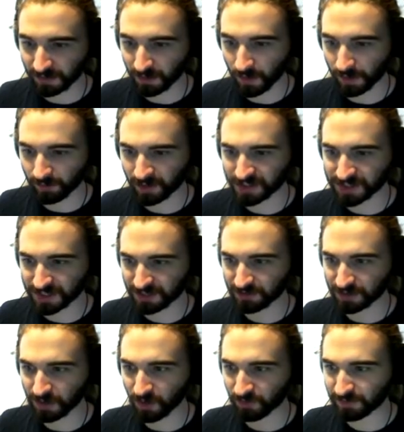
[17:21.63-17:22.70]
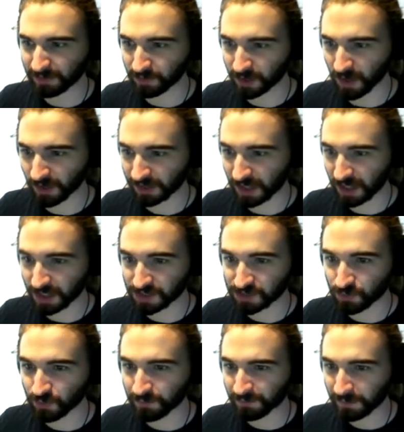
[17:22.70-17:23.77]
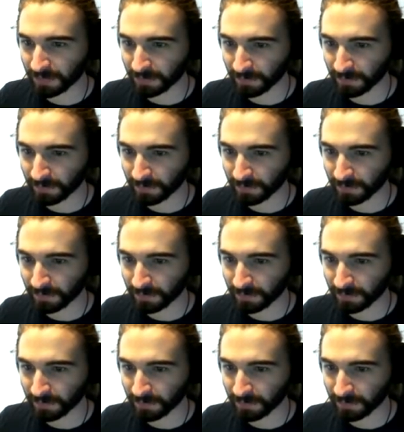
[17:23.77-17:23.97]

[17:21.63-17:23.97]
Well, on the bright side, there are a lot of people going to high school.